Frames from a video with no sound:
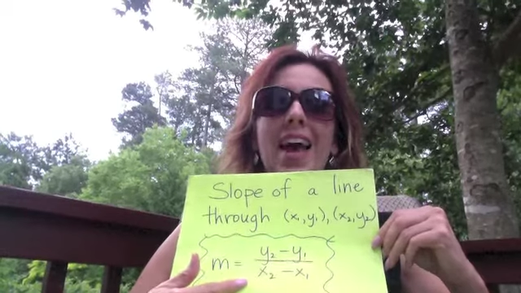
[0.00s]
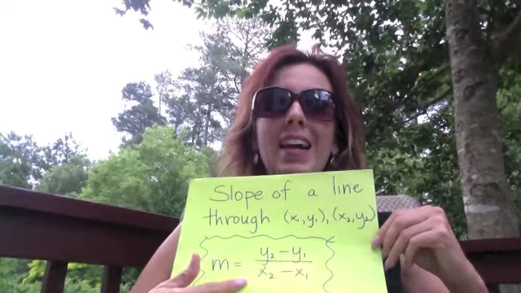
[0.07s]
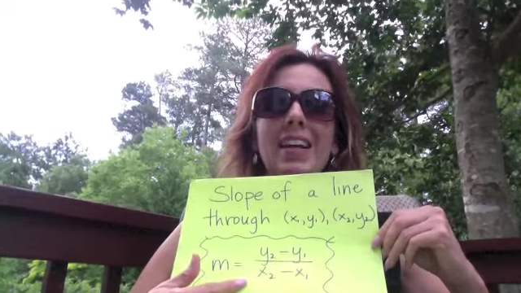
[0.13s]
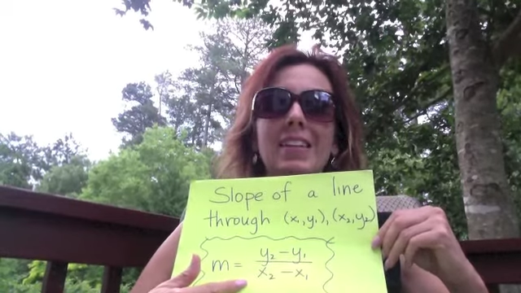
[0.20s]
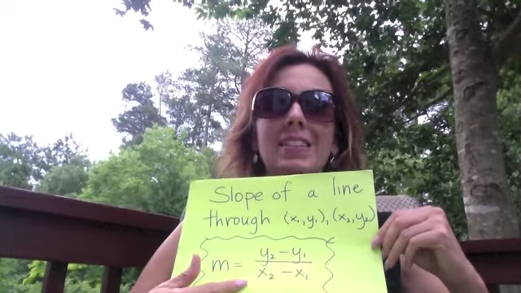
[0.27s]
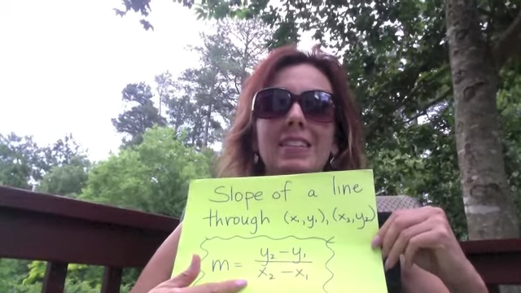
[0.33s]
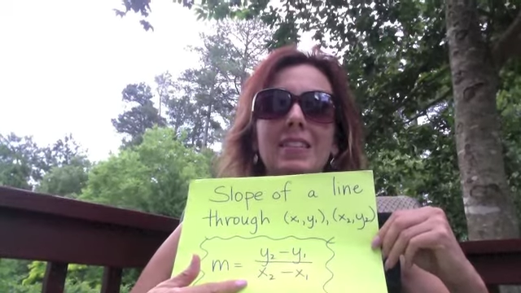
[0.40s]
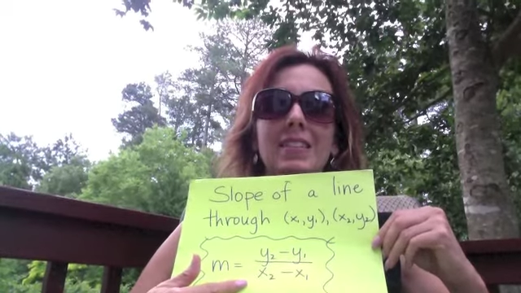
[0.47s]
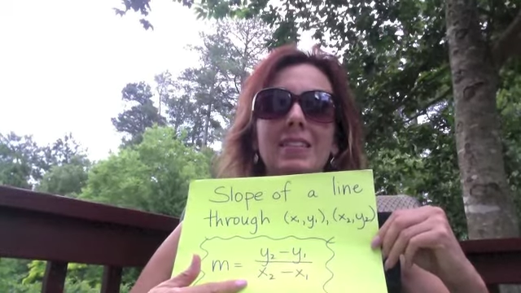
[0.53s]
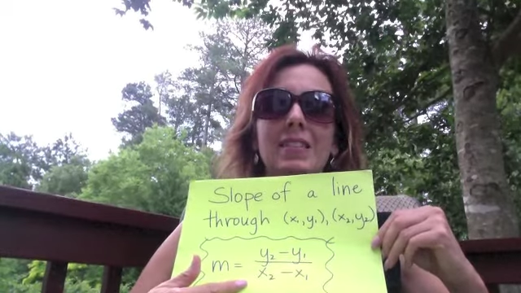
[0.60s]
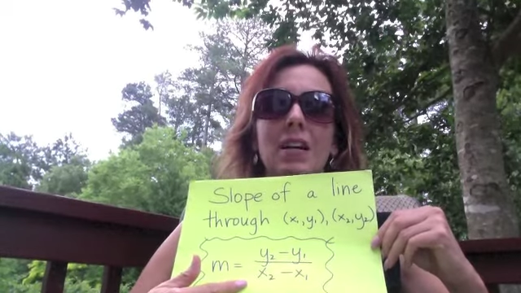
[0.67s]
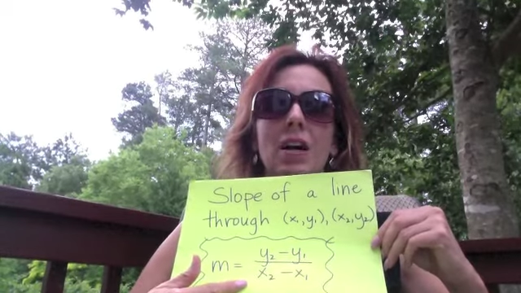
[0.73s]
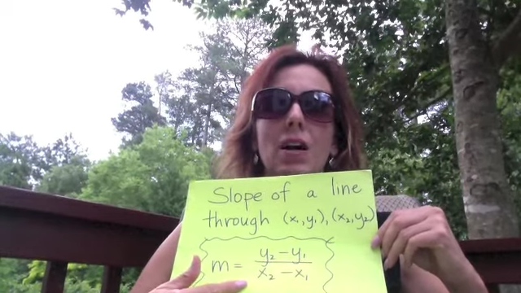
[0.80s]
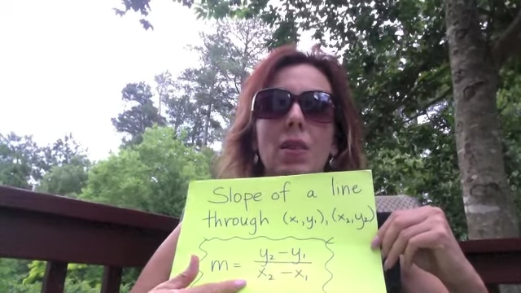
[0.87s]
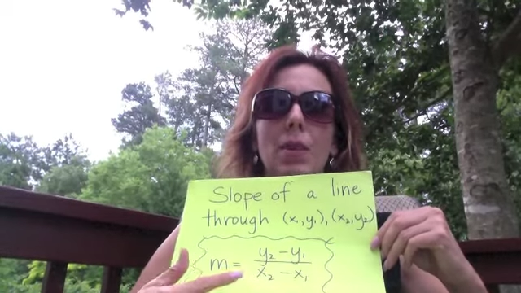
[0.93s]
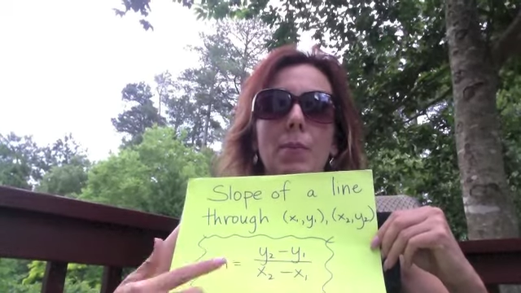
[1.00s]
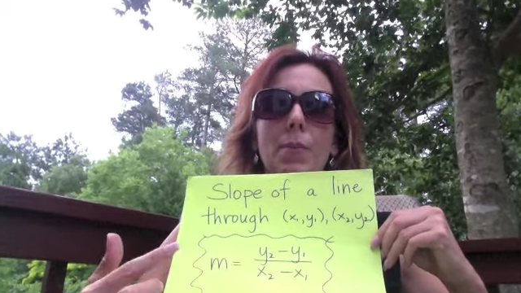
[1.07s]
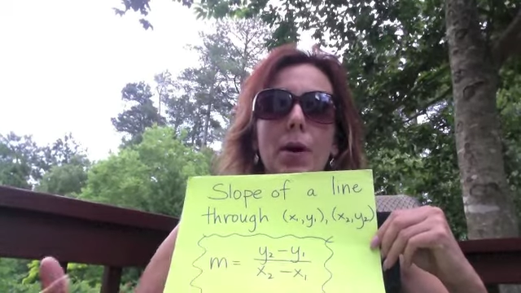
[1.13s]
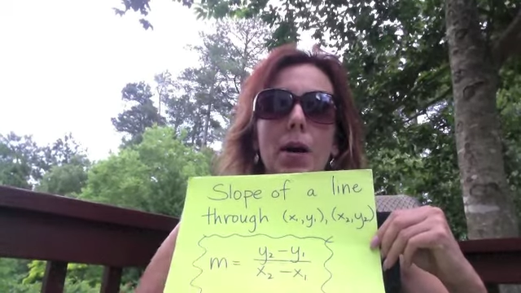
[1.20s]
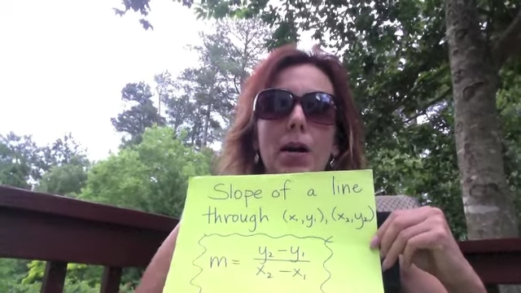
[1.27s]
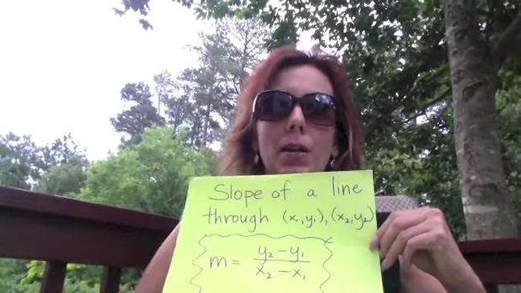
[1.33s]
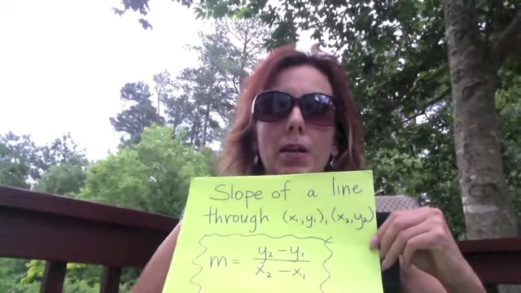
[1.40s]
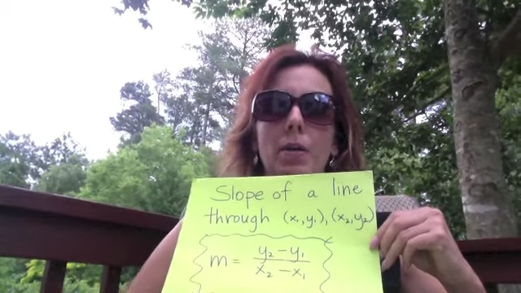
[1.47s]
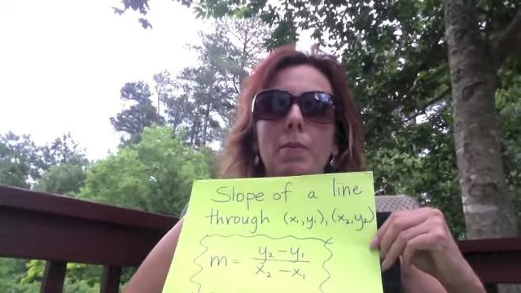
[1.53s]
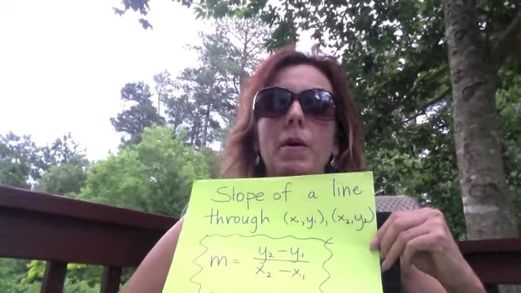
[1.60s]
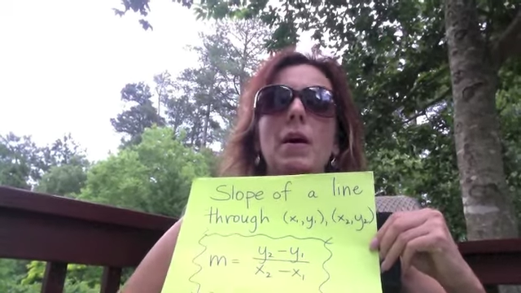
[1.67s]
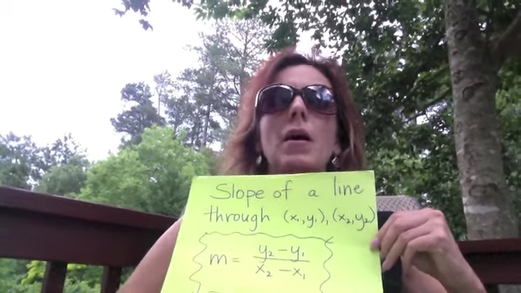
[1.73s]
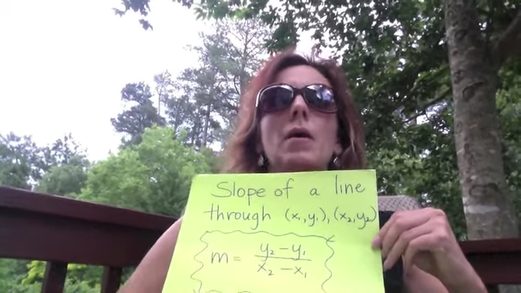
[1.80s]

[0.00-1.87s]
x's on the bottom.